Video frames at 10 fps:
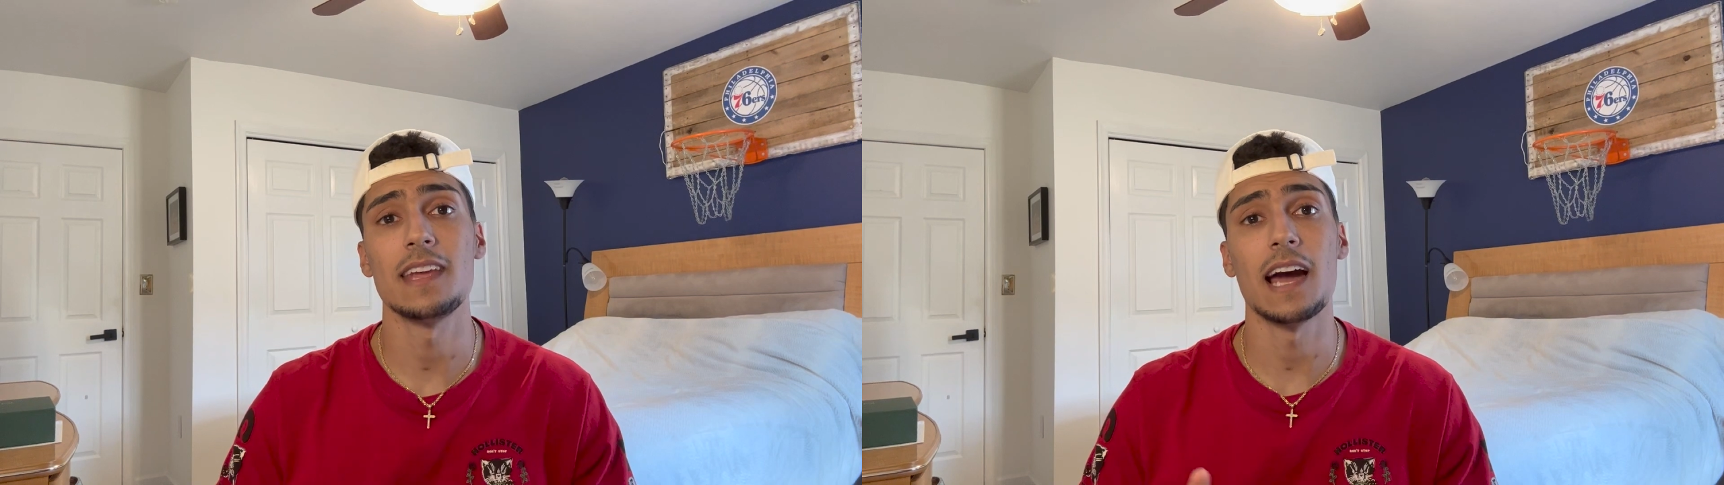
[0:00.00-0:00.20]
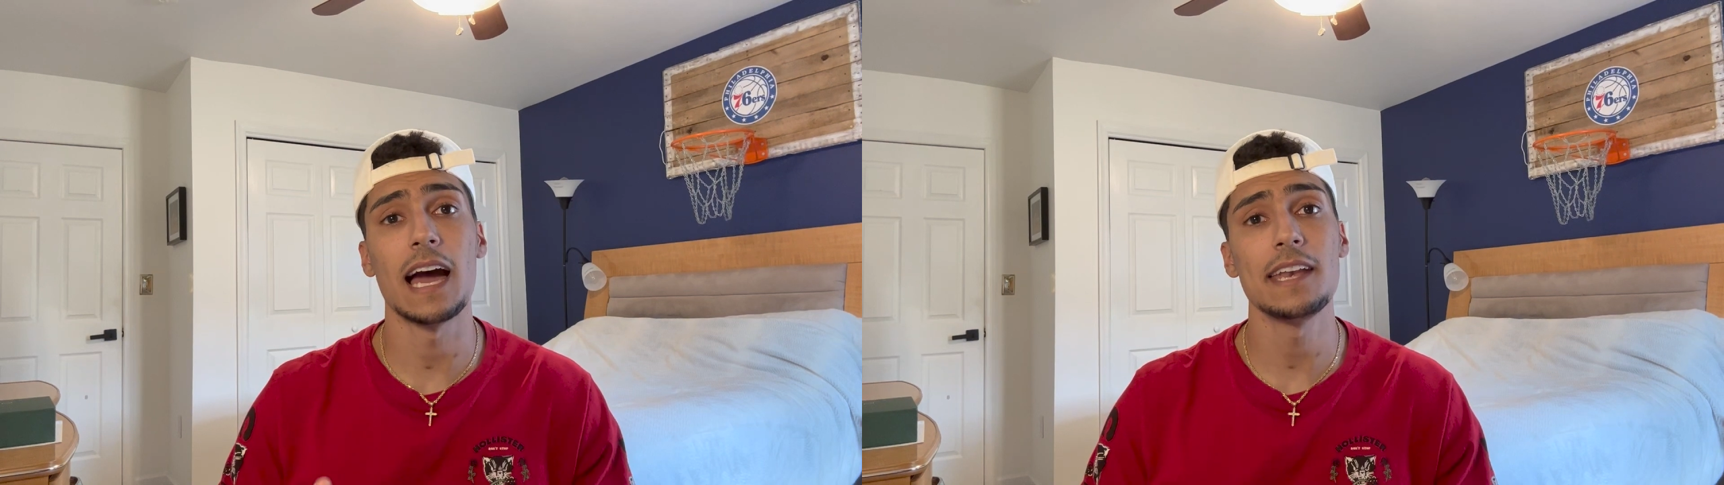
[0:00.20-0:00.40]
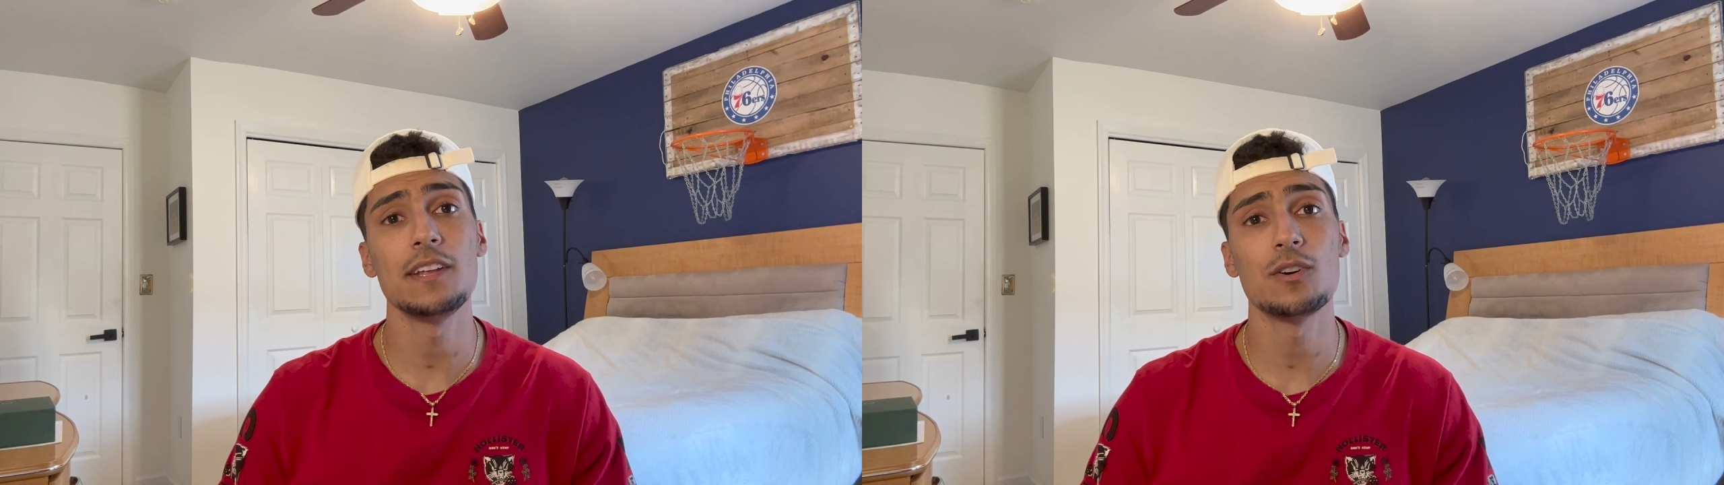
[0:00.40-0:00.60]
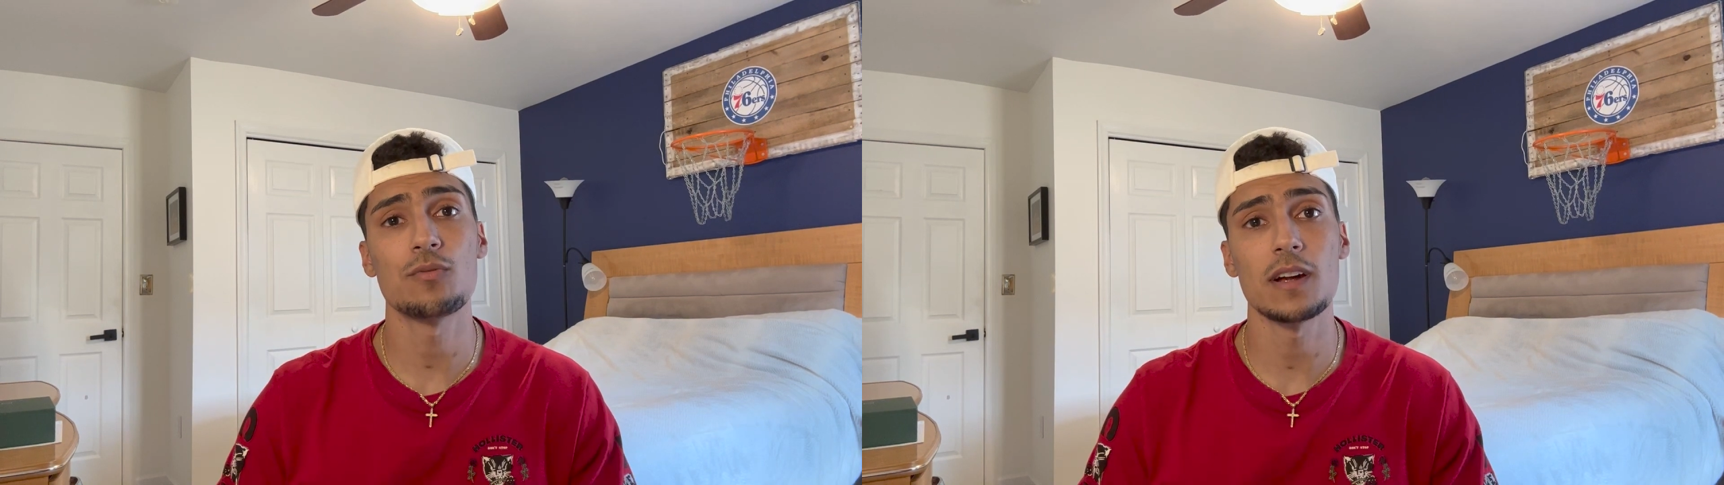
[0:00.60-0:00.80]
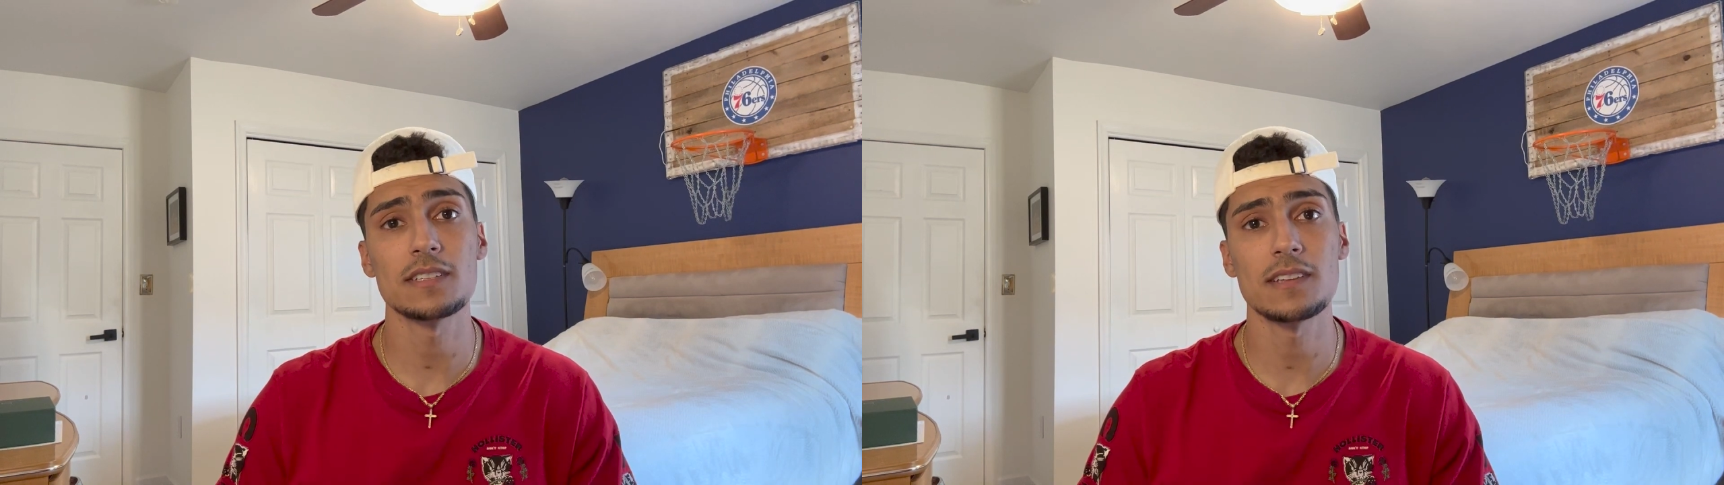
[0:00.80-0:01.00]
the
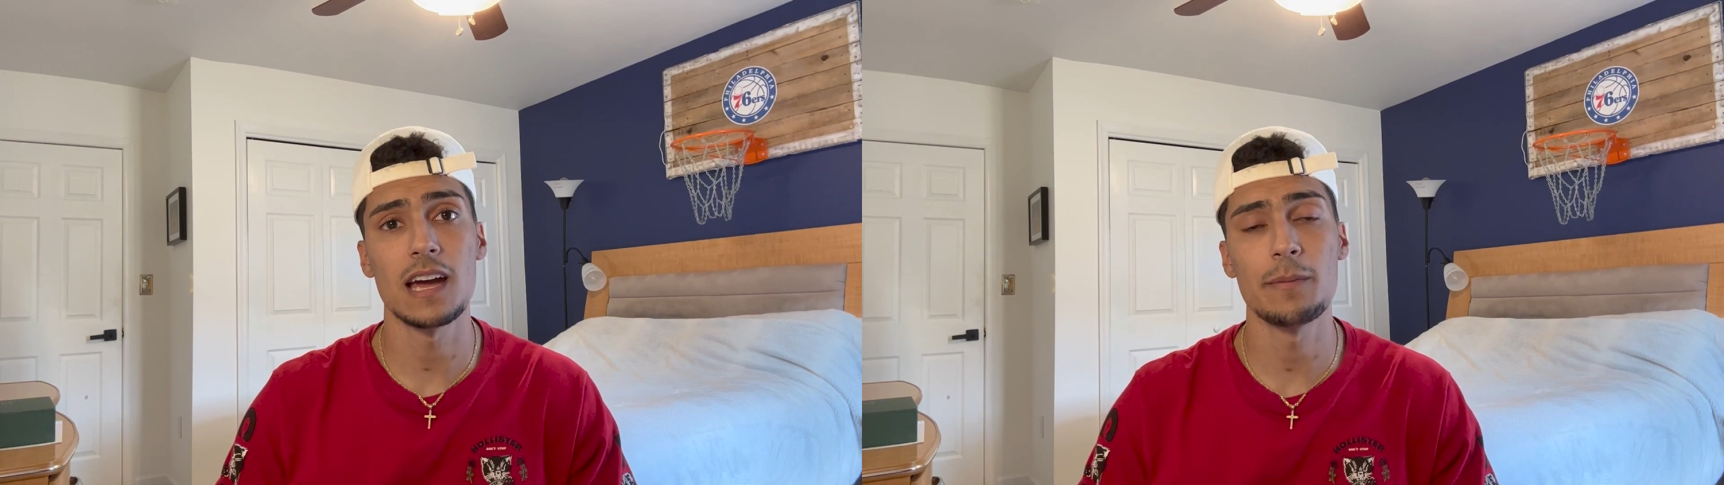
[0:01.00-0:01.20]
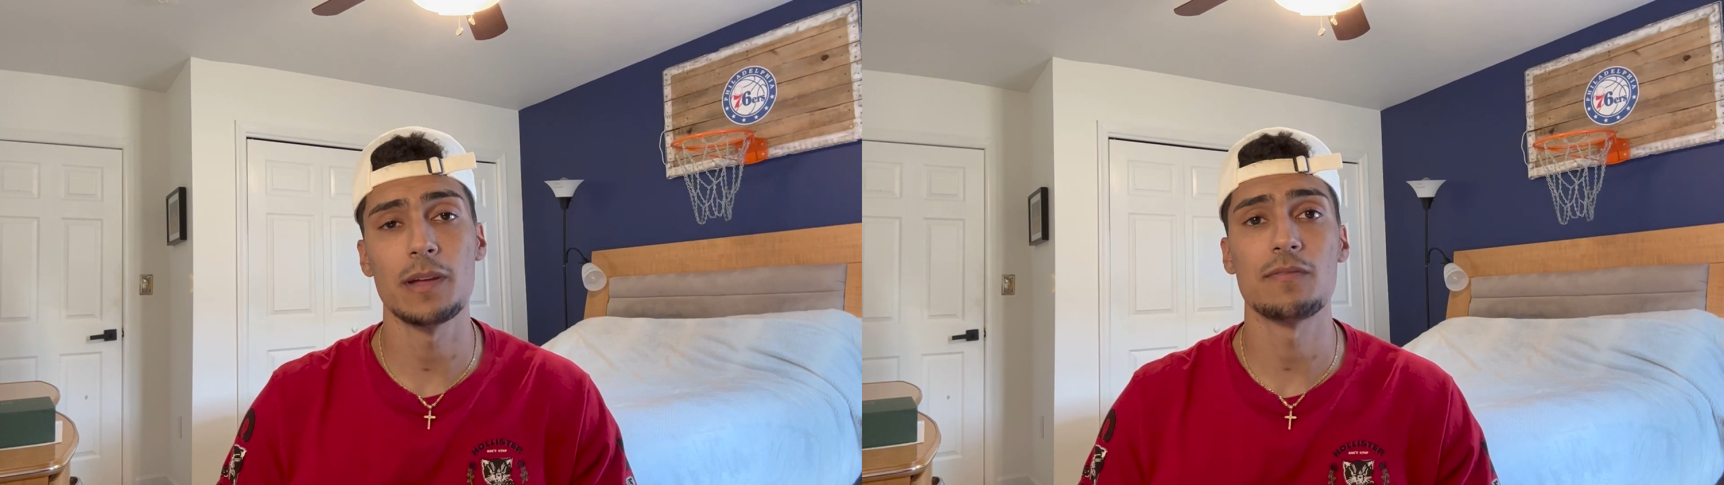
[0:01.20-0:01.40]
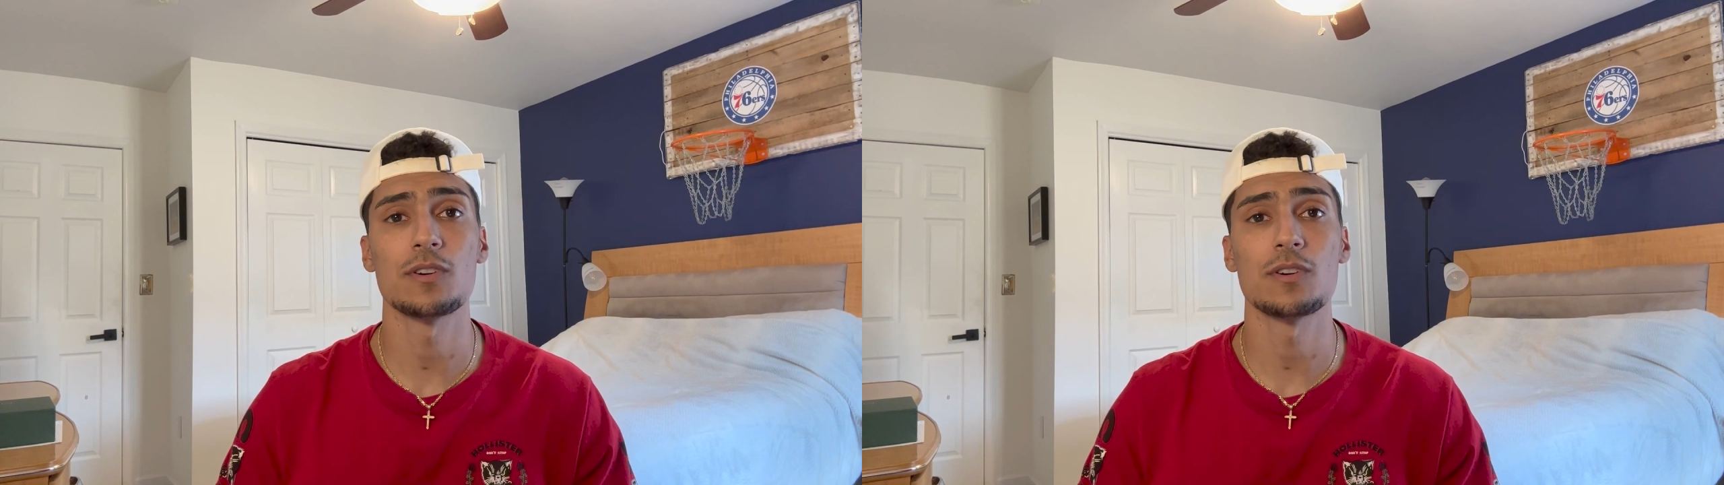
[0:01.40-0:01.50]
ideal rest time